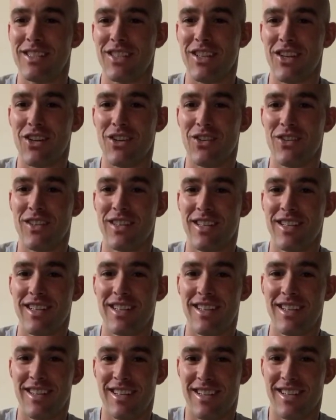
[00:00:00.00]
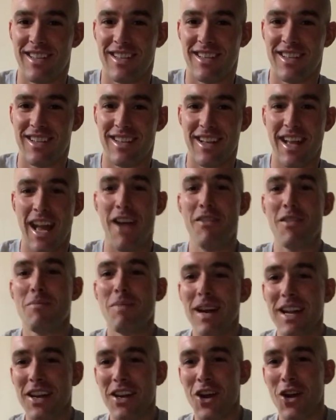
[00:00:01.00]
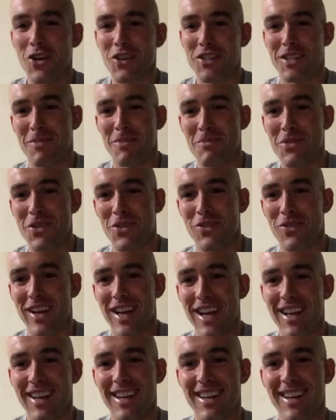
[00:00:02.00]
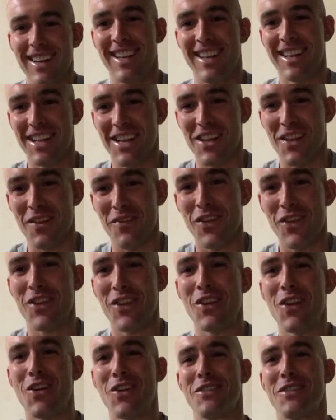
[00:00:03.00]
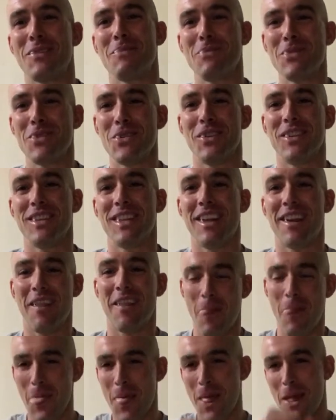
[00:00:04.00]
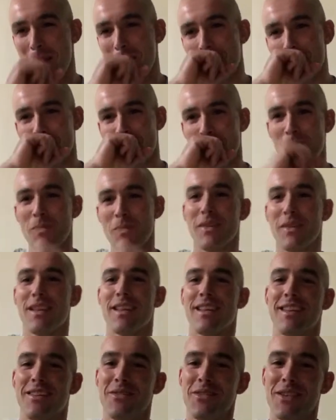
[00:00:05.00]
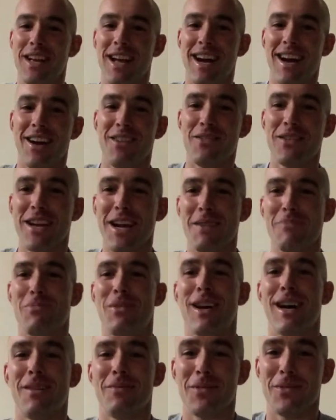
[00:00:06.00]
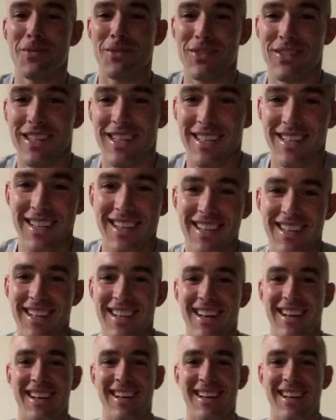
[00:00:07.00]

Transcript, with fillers: So everybody noticed the moon, right? if you didn't notice the moon, then we got we got problems. Right?